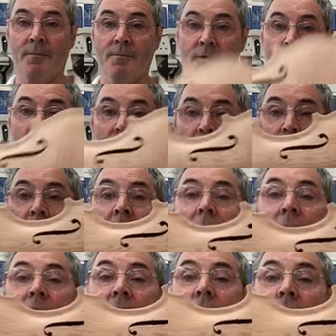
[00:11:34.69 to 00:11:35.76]
So
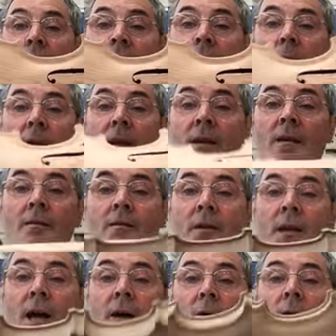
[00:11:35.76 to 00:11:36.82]
that's it, me, for
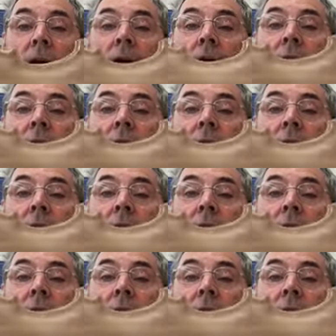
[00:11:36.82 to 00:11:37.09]
now.